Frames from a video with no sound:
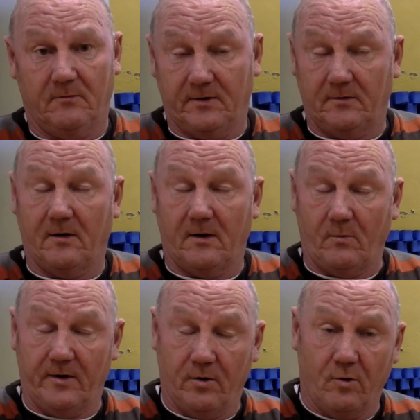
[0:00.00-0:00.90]
We,
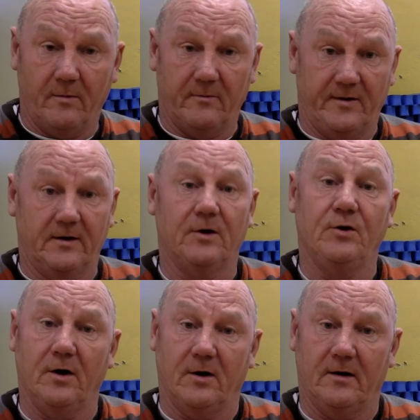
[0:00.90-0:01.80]
we hope within a
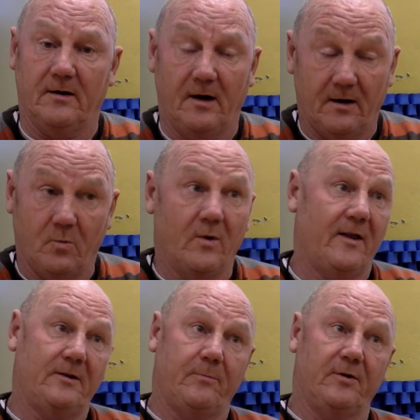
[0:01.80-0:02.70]
year.
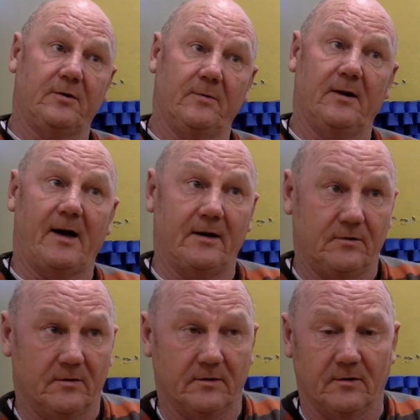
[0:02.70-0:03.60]
Whether that's possible, I
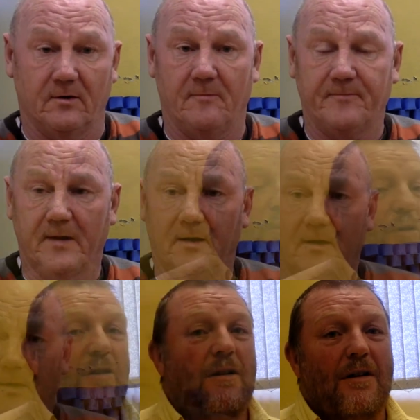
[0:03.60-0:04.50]
don't know.
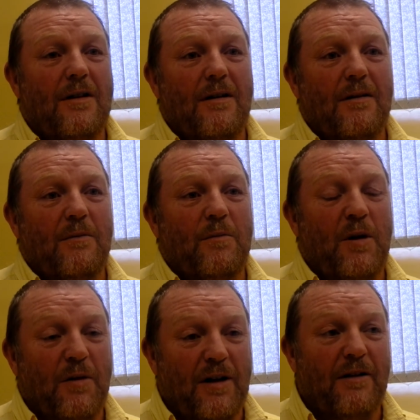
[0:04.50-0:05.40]

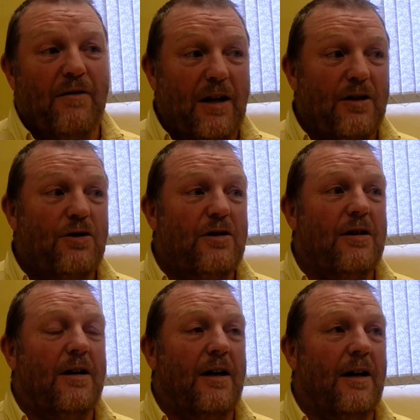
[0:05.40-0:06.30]
People in the village
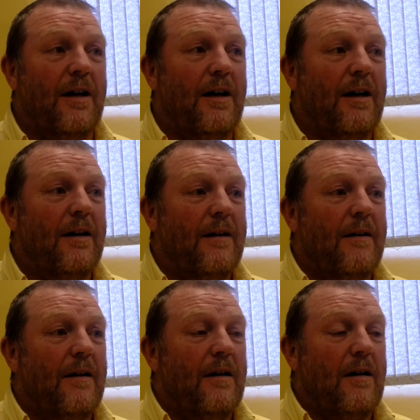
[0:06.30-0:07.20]
uh,
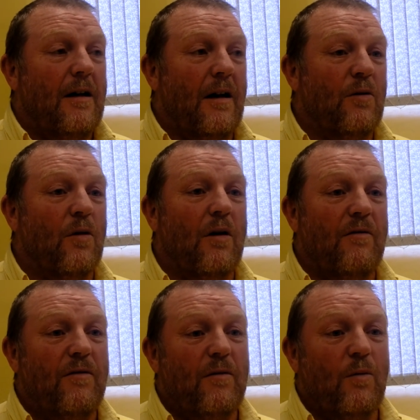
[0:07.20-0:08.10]
I know
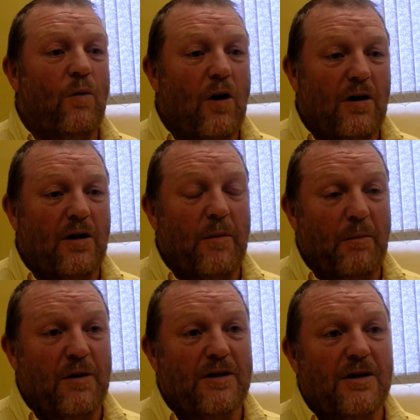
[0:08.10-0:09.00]
of work
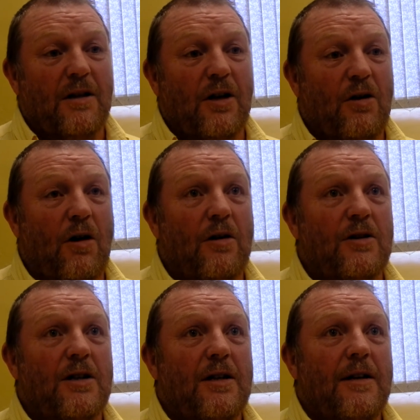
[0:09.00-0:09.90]
commitments that they
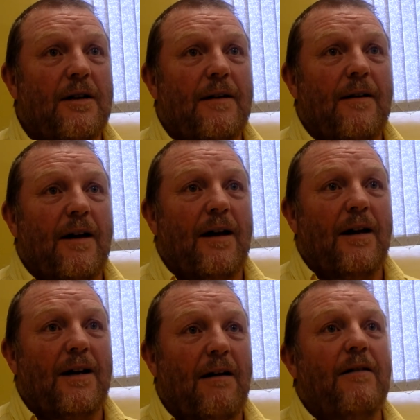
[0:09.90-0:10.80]
can't
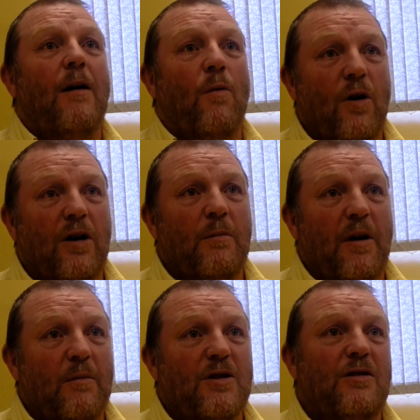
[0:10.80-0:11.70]
uh, carry out work
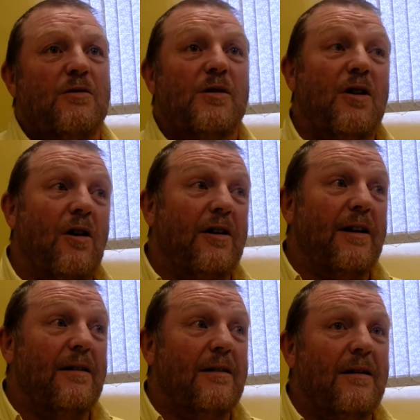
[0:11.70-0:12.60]
commitments because they can't
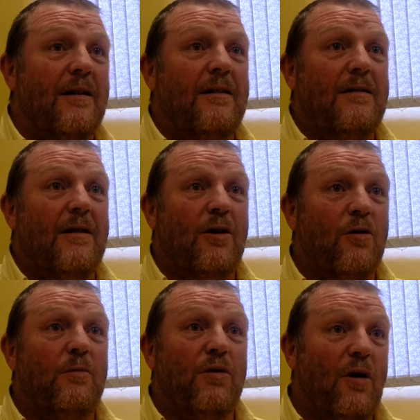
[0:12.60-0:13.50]
get a, a
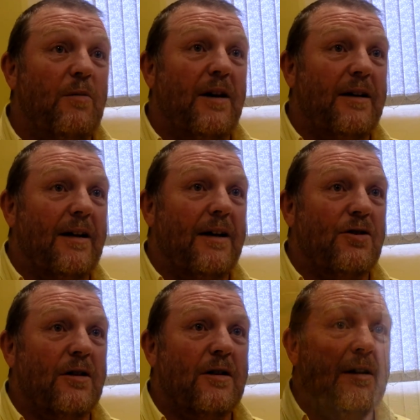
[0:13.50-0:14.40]
good broadband
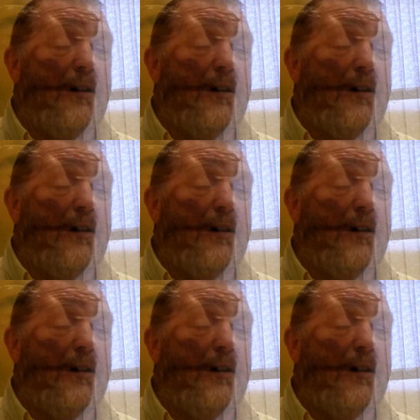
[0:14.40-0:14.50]
connection.